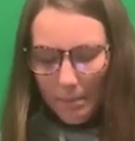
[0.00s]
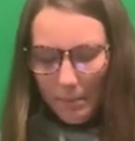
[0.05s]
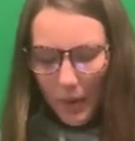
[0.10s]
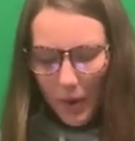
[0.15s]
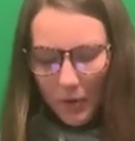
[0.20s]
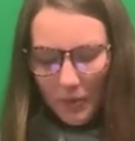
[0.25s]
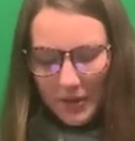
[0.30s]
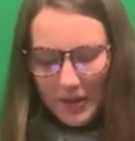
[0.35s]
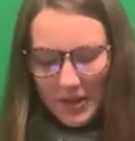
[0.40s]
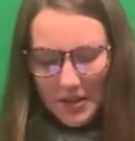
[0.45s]

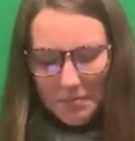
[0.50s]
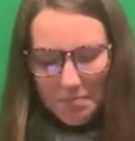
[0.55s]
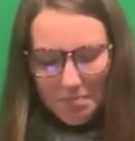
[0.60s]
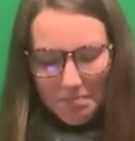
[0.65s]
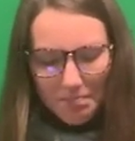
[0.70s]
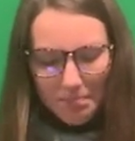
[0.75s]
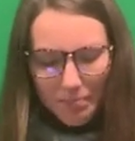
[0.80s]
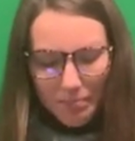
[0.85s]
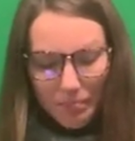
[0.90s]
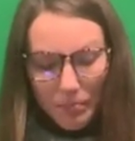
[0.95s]
Bony
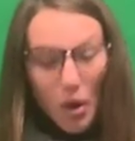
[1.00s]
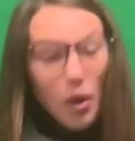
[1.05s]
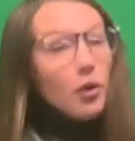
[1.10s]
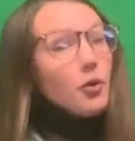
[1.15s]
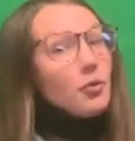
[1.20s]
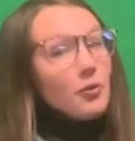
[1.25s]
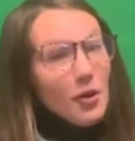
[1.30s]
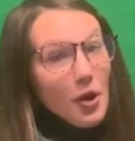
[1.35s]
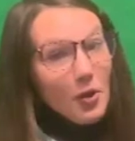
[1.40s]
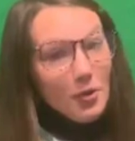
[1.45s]

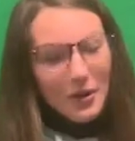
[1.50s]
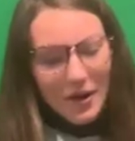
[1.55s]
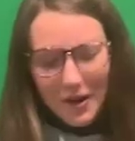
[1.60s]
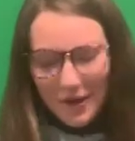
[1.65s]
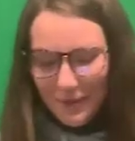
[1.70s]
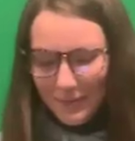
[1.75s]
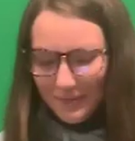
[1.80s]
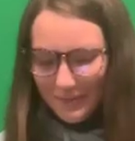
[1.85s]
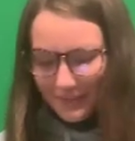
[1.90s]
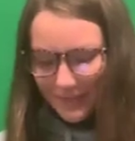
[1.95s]

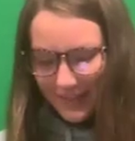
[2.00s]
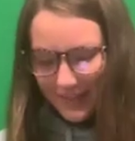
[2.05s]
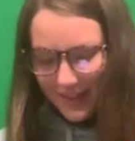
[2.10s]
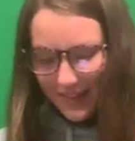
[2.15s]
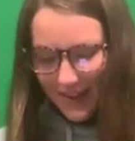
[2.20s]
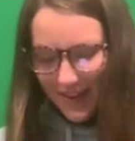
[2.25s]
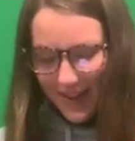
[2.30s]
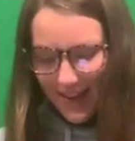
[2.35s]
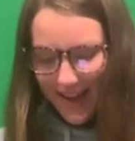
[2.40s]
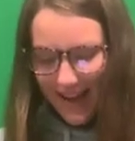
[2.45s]
Potoroko
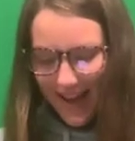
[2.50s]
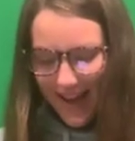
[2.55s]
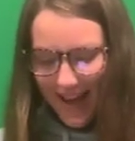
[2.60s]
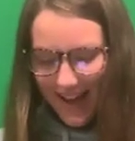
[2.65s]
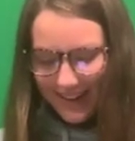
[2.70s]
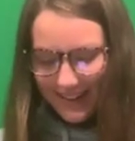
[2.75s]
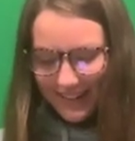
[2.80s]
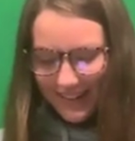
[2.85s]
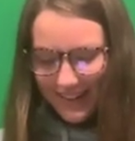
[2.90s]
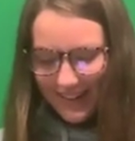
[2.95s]

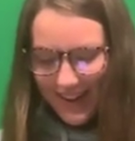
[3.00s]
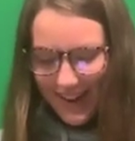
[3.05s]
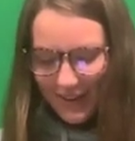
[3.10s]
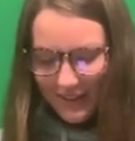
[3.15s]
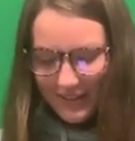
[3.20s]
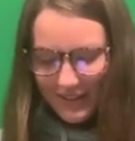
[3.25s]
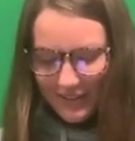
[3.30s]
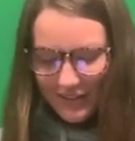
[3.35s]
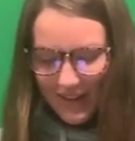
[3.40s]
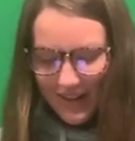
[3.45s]
had gone
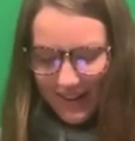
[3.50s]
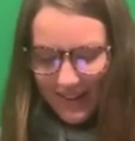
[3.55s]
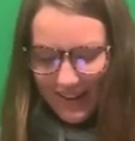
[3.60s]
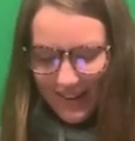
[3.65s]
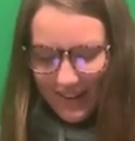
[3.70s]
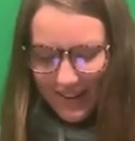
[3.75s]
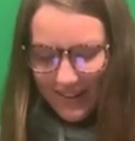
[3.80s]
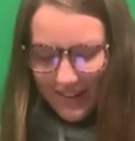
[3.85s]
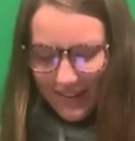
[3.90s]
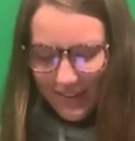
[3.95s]
out to check
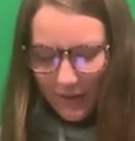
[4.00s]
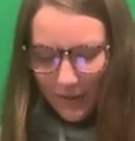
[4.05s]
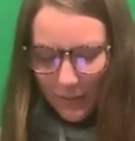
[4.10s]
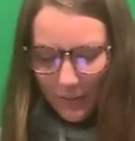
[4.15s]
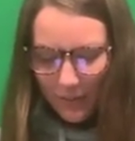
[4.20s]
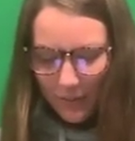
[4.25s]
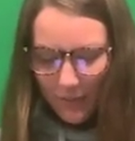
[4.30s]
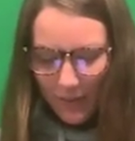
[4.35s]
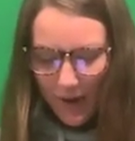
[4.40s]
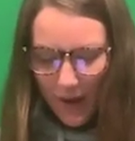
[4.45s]
on
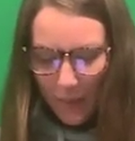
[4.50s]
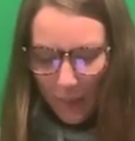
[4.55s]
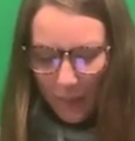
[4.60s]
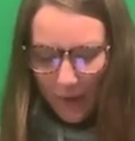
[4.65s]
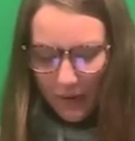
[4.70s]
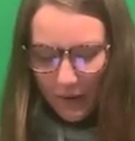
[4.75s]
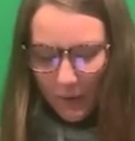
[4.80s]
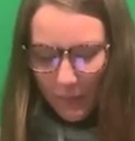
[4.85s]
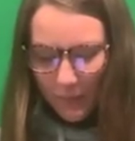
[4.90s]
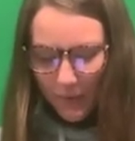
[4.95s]
her up
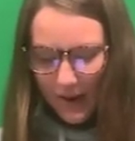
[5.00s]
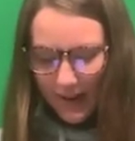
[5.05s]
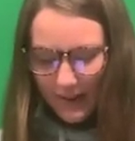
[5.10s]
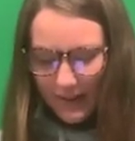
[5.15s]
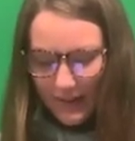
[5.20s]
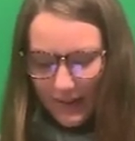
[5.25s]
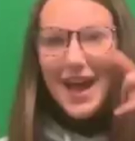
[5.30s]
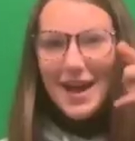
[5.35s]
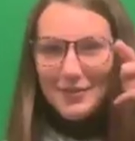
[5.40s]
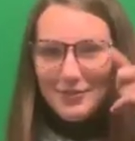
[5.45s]
on her
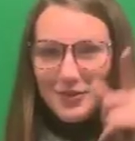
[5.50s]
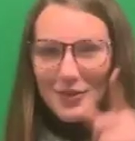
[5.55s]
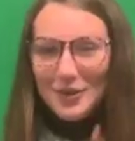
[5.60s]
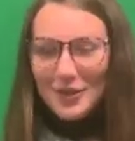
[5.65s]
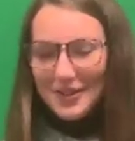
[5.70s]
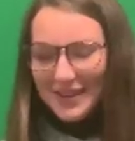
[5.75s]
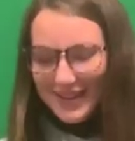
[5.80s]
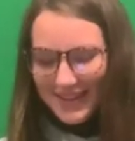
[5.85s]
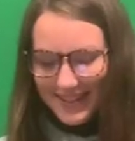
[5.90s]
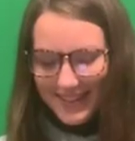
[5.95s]
pregnant
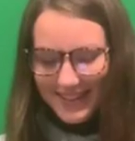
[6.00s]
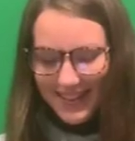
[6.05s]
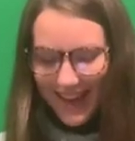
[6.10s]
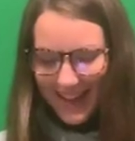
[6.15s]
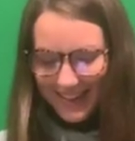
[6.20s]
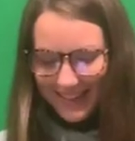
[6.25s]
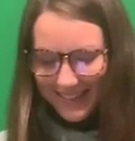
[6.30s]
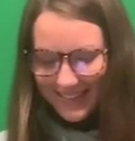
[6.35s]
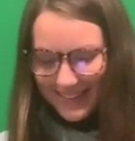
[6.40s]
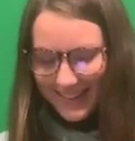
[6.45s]
heifer, oh,
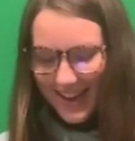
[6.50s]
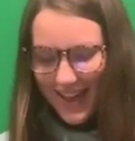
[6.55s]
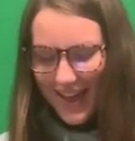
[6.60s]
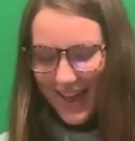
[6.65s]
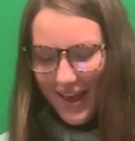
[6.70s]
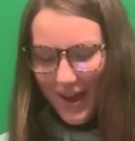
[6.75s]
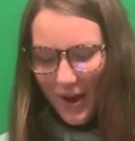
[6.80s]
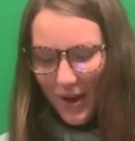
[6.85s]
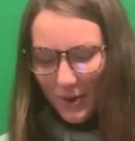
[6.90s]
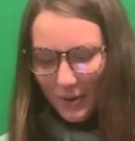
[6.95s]
yes,
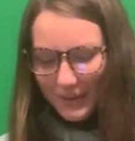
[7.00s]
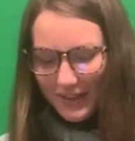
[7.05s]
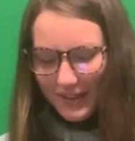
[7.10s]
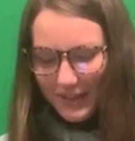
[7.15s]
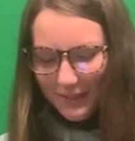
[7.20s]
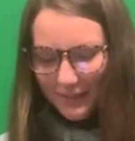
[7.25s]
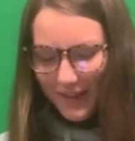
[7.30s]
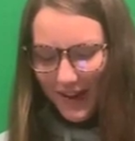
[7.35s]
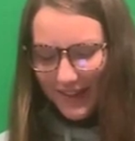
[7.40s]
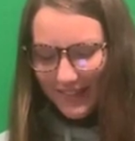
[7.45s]
only
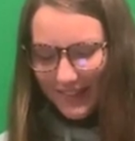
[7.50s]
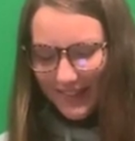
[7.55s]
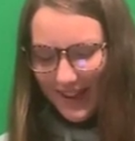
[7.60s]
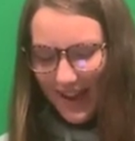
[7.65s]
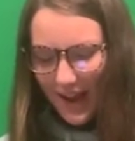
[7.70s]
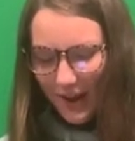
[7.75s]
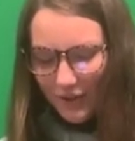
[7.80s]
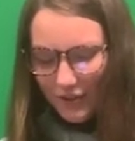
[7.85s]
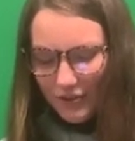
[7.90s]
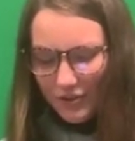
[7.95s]
to find the
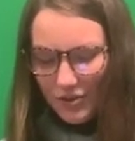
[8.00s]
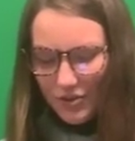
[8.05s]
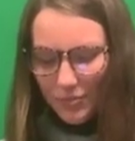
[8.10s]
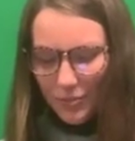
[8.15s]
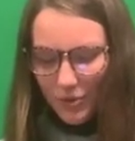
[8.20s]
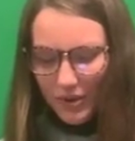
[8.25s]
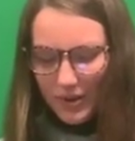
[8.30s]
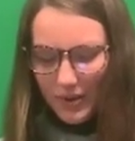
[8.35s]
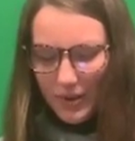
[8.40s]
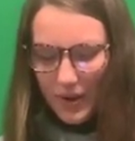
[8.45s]
cow's
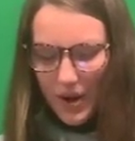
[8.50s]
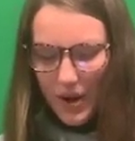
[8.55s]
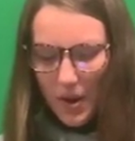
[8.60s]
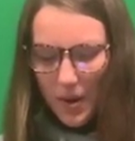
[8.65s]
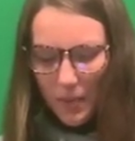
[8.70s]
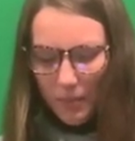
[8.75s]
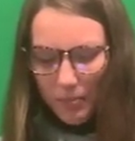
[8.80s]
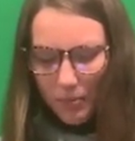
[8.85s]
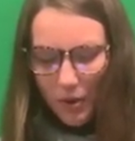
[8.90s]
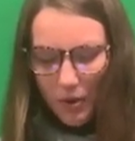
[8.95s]
newborn
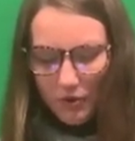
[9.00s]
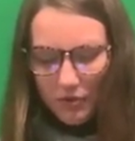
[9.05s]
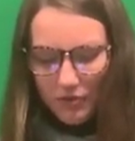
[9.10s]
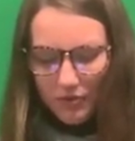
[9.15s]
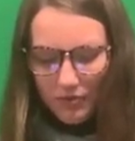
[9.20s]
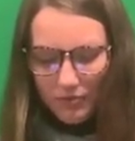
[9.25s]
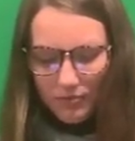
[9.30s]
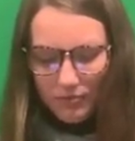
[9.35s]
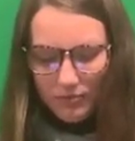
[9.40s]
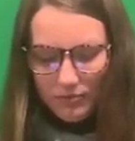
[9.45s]
pro